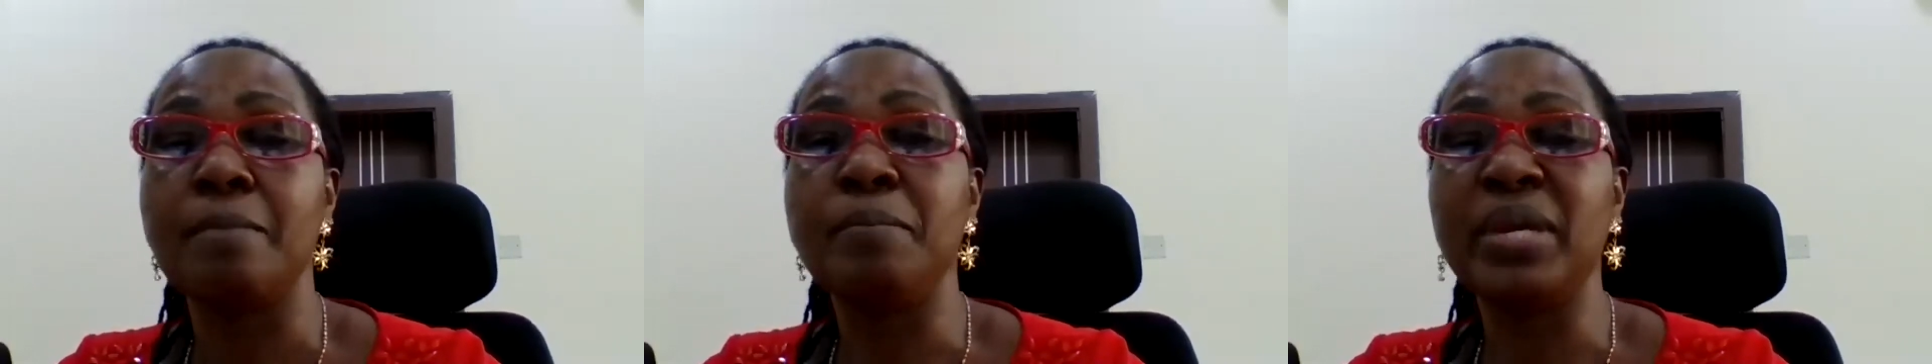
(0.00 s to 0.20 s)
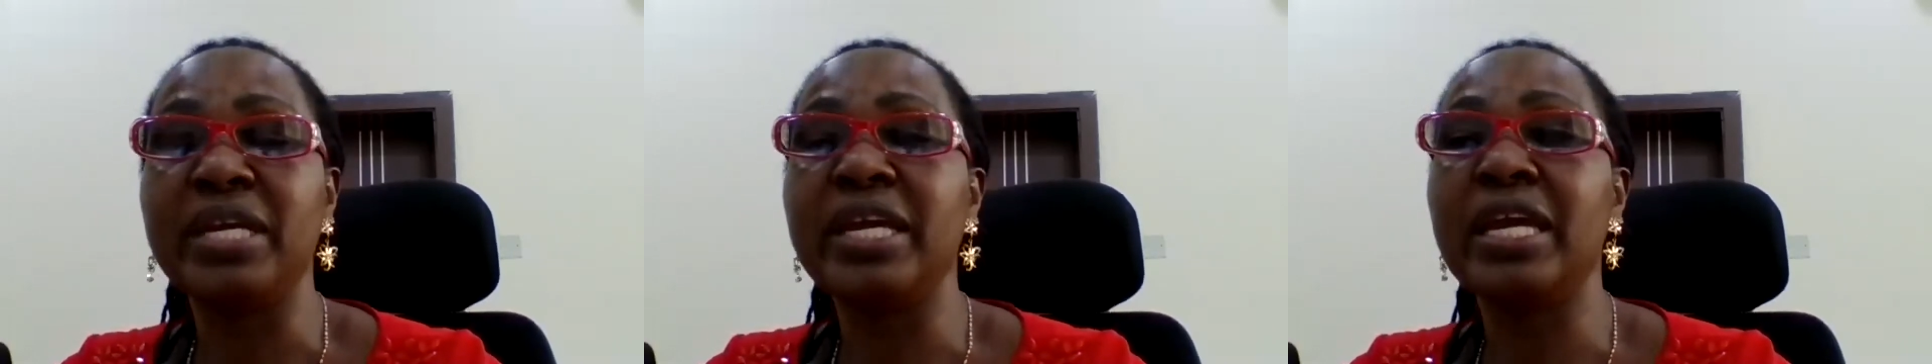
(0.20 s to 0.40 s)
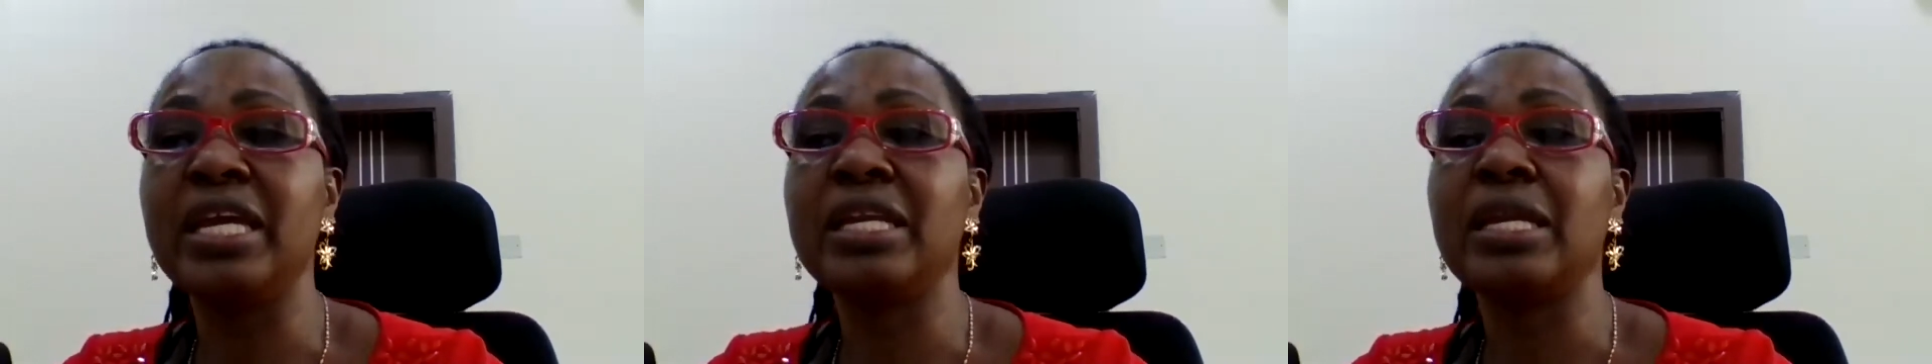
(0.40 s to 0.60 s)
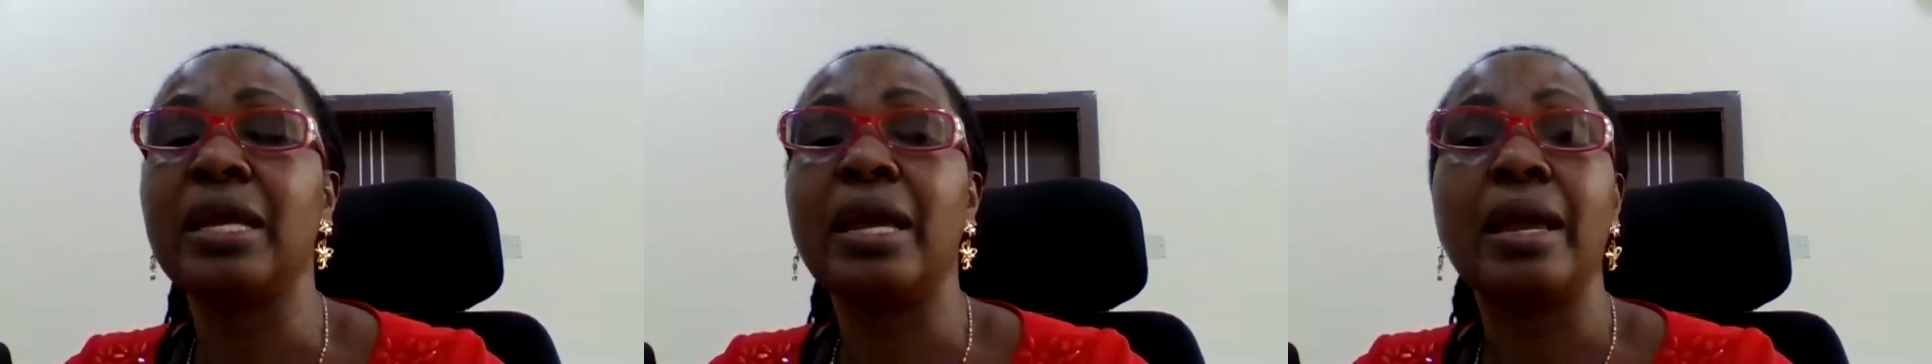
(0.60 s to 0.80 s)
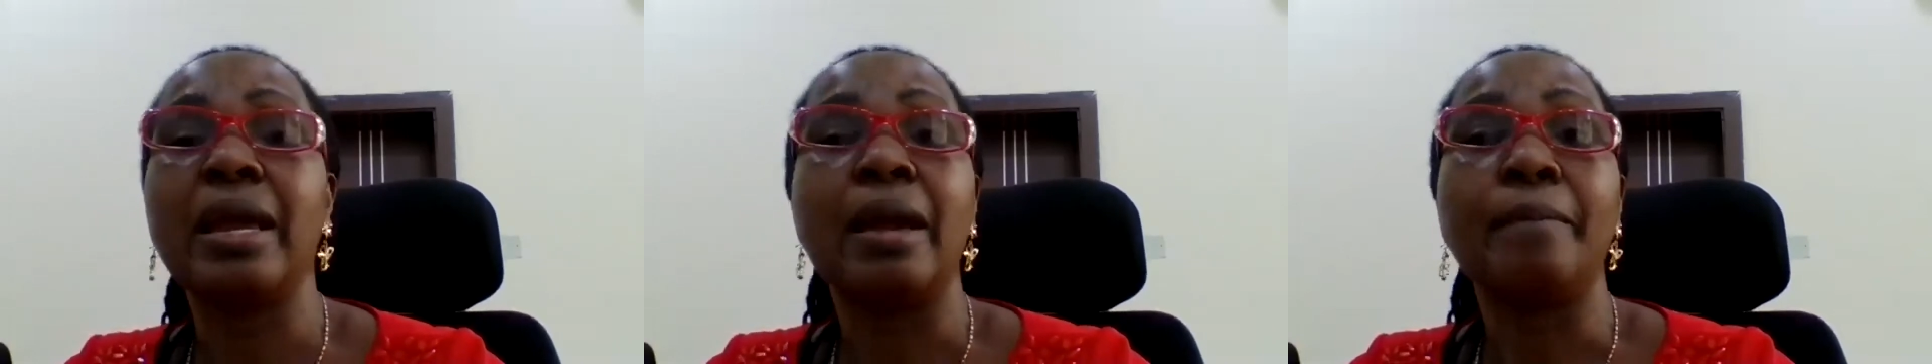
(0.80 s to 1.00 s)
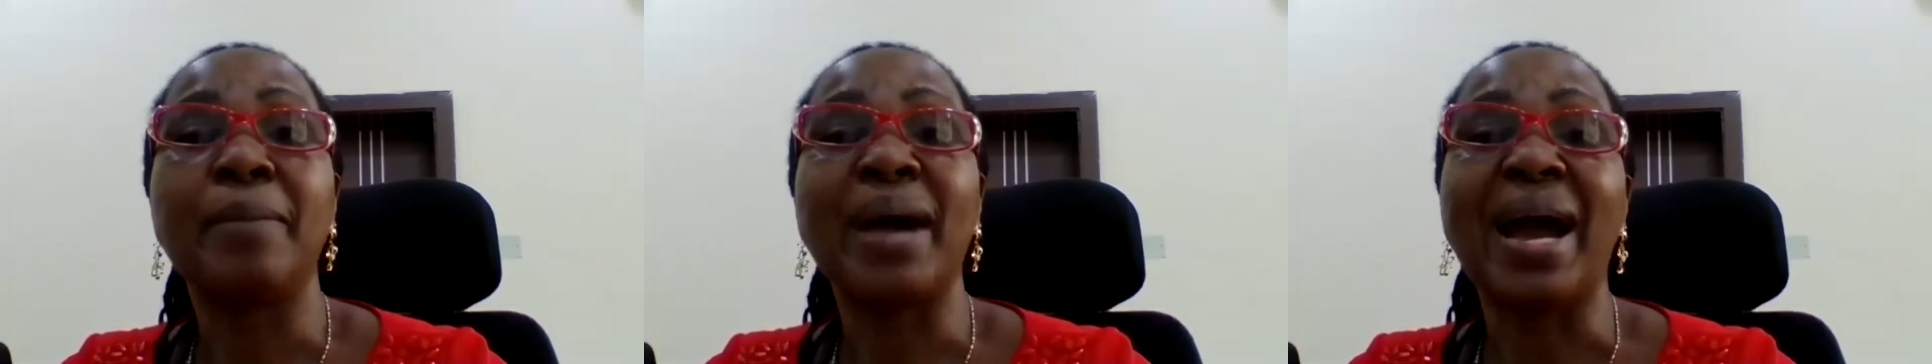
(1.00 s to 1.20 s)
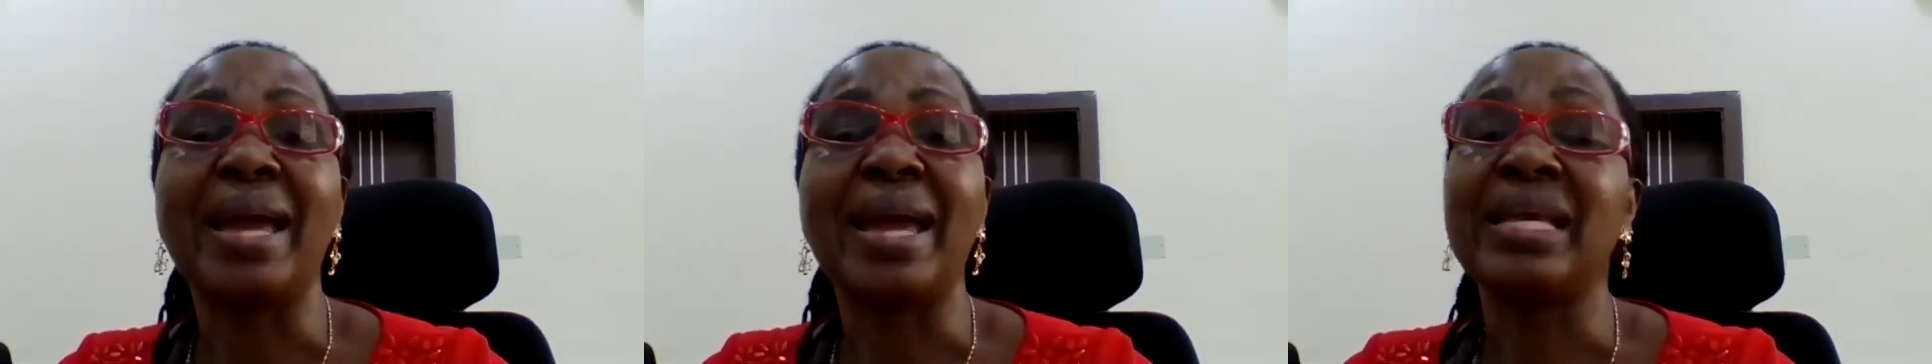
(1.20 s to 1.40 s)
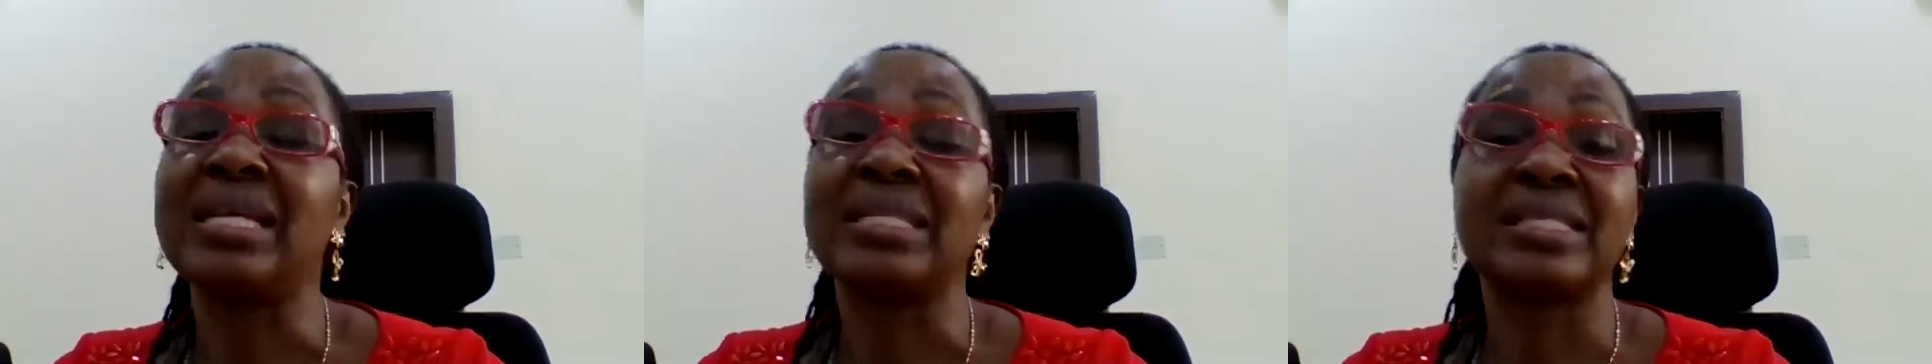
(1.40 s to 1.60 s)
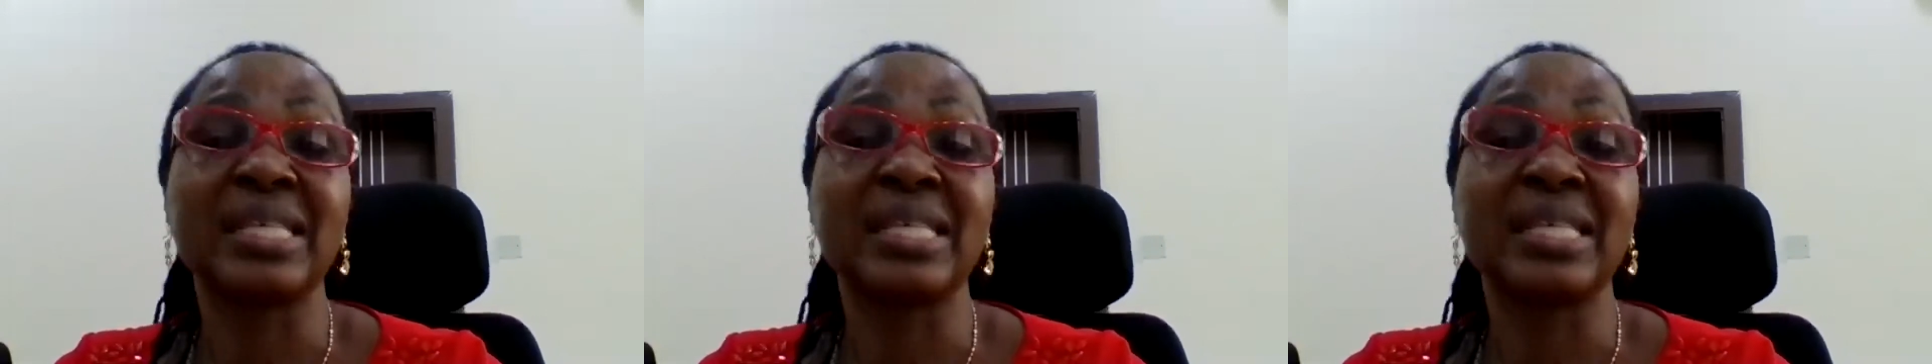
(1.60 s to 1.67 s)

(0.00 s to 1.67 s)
begin by